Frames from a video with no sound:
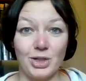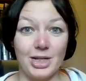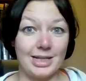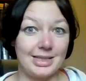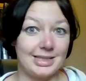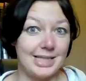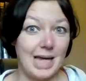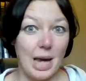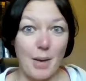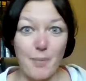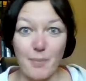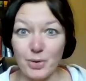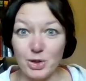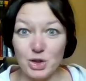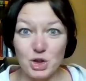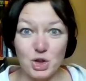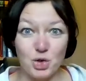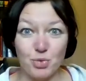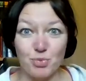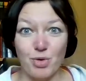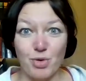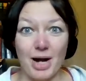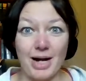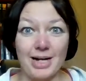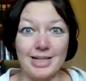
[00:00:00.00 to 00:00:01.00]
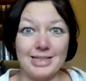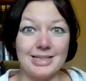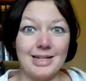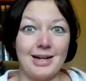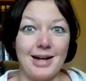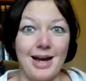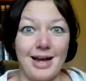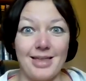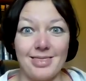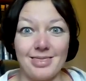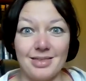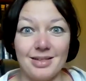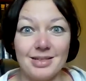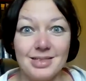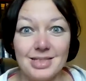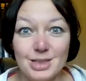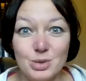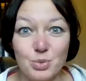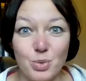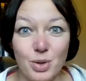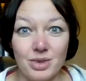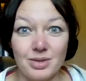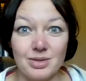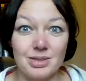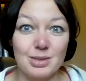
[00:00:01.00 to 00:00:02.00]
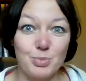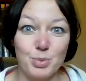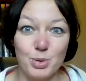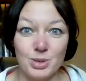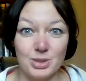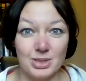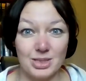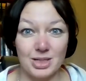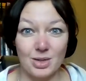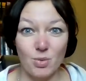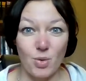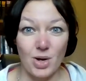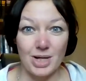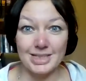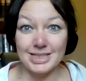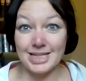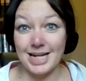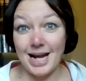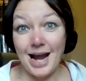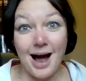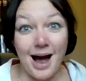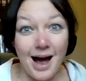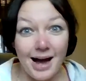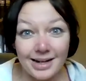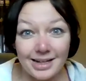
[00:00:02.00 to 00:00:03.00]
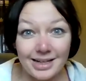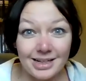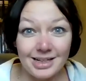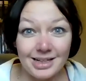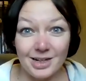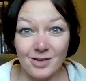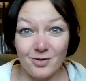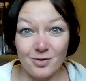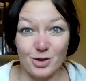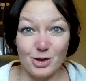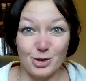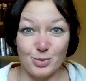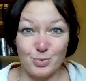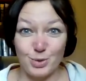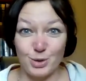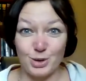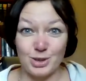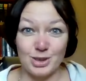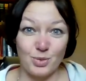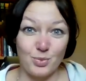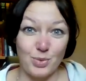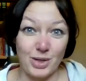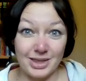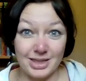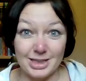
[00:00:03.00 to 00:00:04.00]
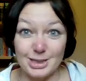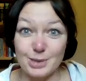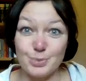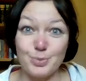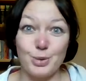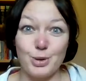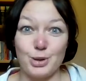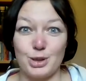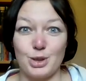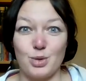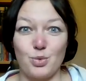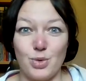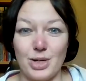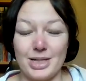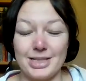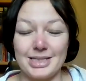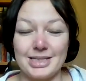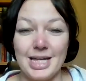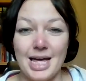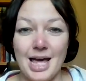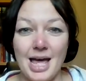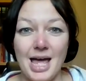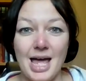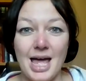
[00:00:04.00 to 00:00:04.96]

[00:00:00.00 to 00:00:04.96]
that tap into your brain and say, okay, this is what this person wants, and I can give this person what this person wants,